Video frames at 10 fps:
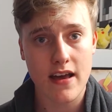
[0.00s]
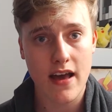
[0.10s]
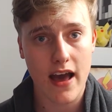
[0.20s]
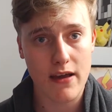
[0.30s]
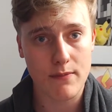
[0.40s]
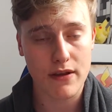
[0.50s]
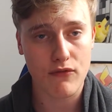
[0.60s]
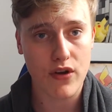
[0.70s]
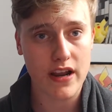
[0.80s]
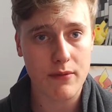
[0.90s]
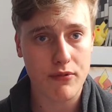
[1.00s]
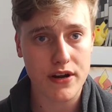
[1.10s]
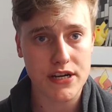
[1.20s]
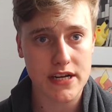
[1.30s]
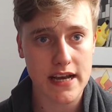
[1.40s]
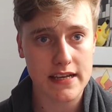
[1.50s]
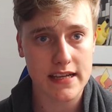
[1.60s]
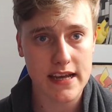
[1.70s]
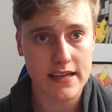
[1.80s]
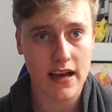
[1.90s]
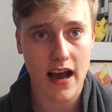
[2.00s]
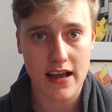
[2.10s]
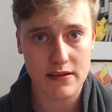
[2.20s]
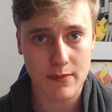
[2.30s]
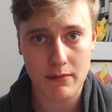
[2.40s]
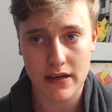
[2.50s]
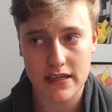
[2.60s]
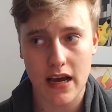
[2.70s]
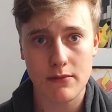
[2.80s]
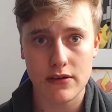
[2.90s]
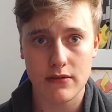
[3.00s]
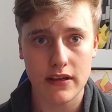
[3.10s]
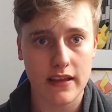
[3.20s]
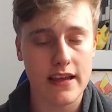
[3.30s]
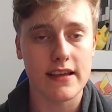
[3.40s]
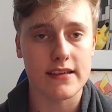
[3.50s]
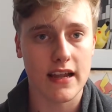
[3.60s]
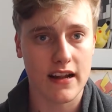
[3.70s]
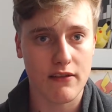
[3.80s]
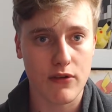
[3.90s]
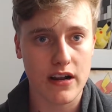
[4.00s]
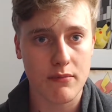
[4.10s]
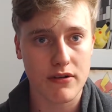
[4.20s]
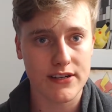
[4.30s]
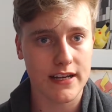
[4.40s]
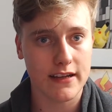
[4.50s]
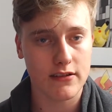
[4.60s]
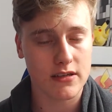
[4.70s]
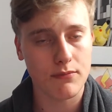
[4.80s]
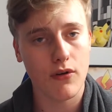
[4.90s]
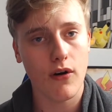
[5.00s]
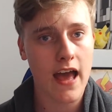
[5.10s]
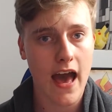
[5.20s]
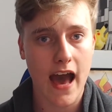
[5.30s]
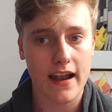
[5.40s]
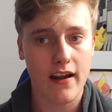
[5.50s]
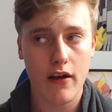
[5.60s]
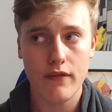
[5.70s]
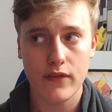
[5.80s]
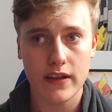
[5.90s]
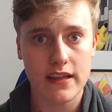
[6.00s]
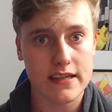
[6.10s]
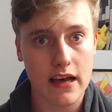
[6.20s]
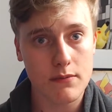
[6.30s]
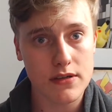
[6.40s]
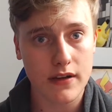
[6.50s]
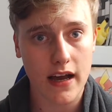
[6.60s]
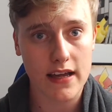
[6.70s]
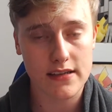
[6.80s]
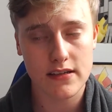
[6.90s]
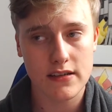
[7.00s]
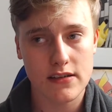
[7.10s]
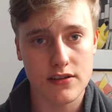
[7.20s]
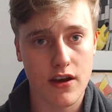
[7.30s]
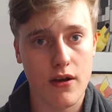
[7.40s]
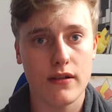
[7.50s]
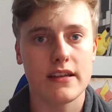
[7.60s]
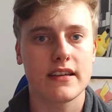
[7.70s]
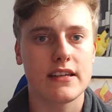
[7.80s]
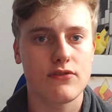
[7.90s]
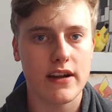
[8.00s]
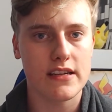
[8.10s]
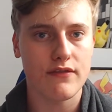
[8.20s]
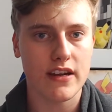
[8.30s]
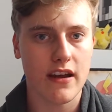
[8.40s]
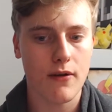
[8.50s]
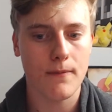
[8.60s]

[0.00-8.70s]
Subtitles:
It would be really appreciated. I spend my time doing these and I really appreciate your support, and hopefully this helps you guys. So let's get straight into the video.